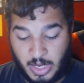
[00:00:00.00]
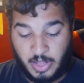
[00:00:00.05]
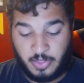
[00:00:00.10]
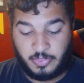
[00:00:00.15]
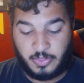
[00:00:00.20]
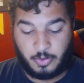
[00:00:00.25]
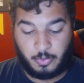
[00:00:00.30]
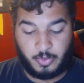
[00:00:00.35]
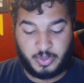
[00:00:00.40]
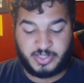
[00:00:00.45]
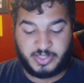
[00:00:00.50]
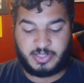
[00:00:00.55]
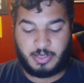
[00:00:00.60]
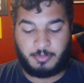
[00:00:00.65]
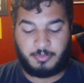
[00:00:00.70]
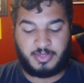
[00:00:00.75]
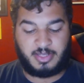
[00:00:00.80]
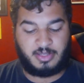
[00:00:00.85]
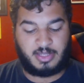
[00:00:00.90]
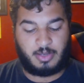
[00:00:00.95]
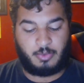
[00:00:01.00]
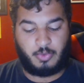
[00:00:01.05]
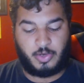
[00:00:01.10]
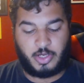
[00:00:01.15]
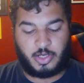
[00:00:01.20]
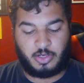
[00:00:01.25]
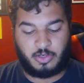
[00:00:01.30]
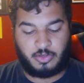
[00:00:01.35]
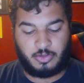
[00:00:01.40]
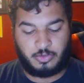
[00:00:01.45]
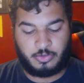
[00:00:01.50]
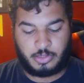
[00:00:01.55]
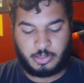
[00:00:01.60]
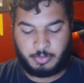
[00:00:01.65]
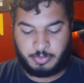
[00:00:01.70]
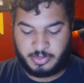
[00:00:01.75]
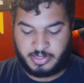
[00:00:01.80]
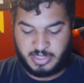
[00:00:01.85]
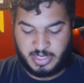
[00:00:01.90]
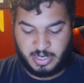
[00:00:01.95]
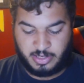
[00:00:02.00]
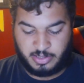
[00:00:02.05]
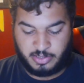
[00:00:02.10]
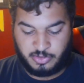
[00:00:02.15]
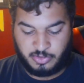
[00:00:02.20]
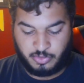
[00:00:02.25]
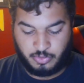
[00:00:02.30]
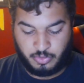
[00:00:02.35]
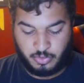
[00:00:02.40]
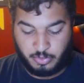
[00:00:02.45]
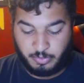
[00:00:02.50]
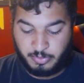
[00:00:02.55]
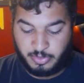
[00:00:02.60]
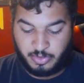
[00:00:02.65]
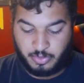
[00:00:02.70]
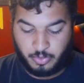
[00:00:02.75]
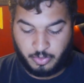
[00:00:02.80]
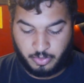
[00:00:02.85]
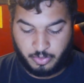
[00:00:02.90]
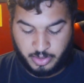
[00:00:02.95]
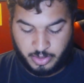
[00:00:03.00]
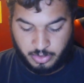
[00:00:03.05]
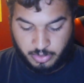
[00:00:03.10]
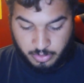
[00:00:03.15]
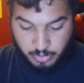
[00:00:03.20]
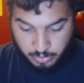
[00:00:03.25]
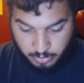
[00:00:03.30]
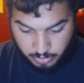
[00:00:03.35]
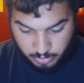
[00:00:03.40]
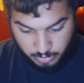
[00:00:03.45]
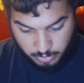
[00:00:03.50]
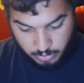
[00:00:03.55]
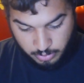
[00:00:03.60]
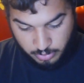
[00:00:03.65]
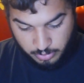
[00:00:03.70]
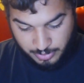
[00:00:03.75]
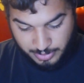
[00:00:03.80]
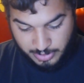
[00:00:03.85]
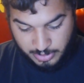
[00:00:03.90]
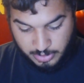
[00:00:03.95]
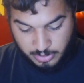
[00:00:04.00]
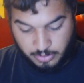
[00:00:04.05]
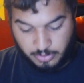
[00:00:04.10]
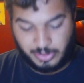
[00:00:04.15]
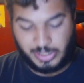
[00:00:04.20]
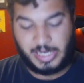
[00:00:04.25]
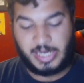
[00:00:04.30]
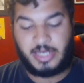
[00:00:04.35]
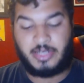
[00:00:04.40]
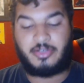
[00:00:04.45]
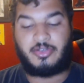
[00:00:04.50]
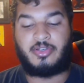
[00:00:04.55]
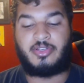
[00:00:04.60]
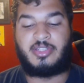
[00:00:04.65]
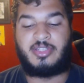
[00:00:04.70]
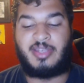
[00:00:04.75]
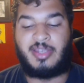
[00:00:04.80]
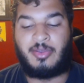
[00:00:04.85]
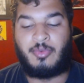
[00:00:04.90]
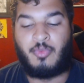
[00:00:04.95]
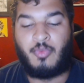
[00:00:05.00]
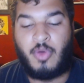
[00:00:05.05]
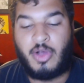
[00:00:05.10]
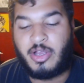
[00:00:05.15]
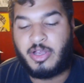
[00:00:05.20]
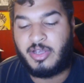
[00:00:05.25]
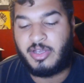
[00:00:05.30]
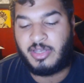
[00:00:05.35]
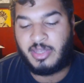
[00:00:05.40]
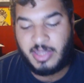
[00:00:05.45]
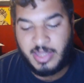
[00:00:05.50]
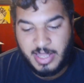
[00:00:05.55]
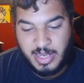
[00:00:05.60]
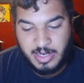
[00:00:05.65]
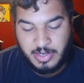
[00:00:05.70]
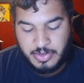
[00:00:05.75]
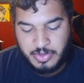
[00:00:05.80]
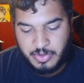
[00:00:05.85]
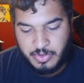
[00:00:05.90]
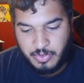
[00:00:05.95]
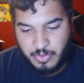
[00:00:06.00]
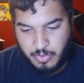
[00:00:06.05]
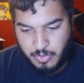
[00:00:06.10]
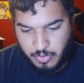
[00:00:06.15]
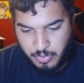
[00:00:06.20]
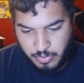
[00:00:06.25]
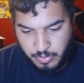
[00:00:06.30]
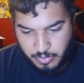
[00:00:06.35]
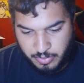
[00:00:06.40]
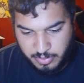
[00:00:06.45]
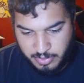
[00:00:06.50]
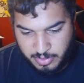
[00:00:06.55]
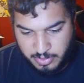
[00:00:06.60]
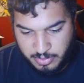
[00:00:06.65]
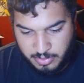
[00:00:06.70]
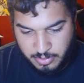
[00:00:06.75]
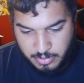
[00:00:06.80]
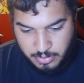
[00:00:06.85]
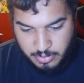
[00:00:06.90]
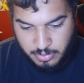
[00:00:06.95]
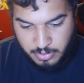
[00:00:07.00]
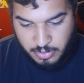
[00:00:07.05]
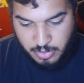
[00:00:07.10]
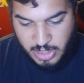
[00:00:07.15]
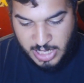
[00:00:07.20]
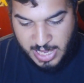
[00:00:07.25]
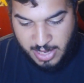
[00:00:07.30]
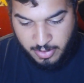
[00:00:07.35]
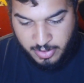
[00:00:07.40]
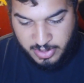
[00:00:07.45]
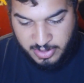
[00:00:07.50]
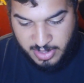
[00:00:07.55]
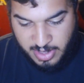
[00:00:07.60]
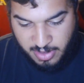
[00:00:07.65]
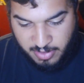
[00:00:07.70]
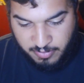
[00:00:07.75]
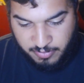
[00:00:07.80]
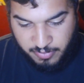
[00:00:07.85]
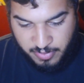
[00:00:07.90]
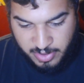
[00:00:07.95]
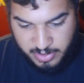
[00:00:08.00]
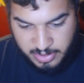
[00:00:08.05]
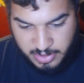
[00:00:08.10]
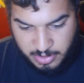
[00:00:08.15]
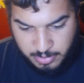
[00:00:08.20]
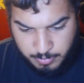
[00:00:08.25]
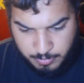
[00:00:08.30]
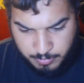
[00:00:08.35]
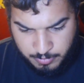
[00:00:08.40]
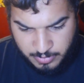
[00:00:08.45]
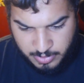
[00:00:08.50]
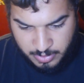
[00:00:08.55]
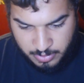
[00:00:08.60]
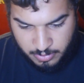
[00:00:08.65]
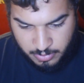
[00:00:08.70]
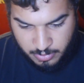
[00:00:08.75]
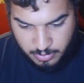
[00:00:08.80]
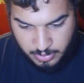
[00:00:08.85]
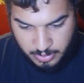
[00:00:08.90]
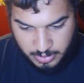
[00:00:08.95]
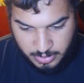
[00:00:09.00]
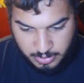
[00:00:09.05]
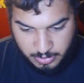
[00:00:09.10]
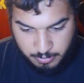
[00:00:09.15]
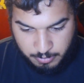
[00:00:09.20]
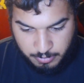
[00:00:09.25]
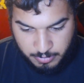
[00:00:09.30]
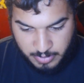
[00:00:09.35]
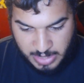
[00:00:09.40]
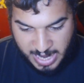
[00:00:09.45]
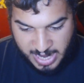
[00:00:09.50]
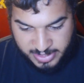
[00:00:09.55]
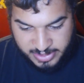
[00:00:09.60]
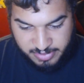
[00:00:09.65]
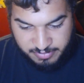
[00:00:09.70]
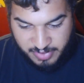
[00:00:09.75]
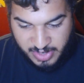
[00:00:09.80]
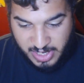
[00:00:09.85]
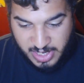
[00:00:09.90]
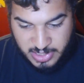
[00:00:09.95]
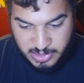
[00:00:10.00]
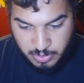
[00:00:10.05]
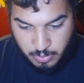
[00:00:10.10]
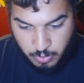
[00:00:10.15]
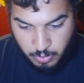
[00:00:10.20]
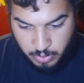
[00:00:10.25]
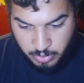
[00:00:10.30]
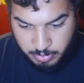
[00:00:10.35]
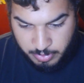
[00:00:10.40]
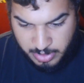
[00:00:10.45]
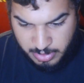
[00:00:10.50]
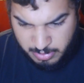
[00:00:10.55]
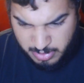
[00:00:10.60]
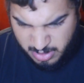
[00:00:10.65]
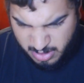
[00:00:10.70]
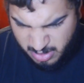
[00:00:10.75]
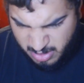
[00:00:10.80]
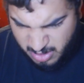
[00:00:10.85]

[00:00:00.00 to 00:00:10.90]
There is something that we could do to protect Izuku Midoriya. Interesting. What could they do? How can they affect him? Activate his quirk, maybe?